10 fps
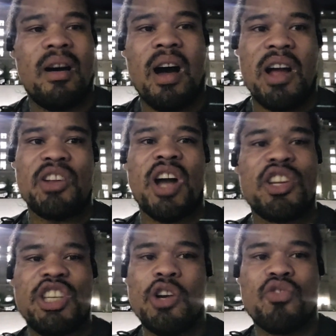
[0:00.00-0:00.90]
our, our
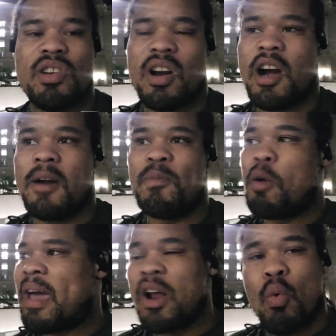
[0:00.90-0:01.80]
children, are, are, no
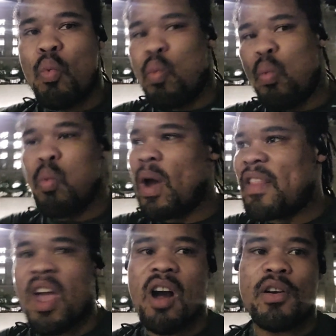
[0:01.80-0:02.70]
matter where
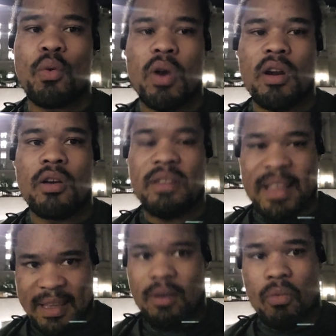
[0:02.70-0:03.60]
they are in the world,
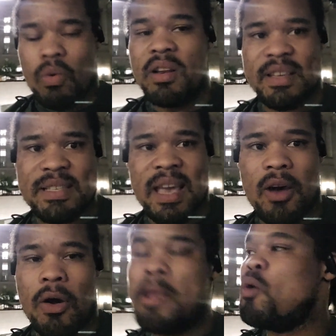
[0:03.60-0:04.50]
will
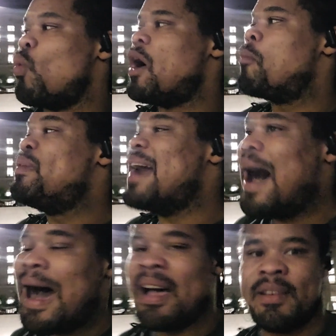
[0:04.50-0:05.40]
excel well
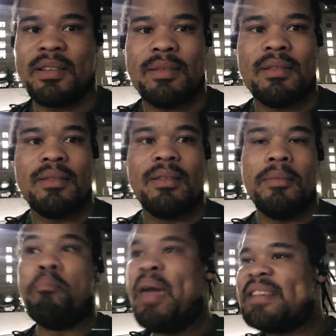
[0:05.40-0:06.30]
beyond
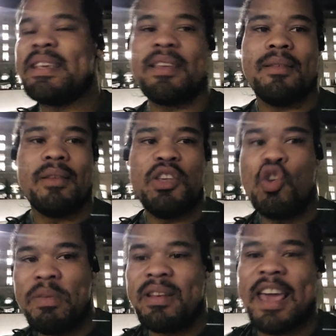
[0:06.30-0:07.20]
basic
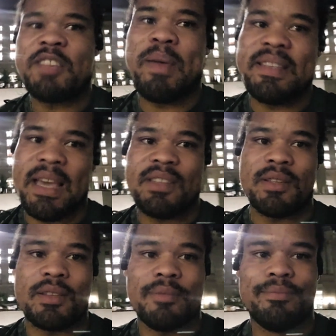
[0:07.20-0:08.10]
human
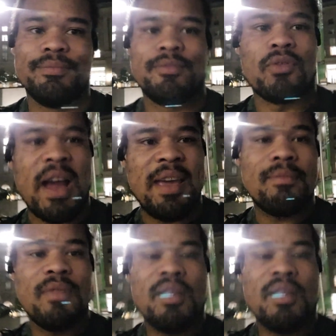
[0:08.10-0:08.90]
expectations, right?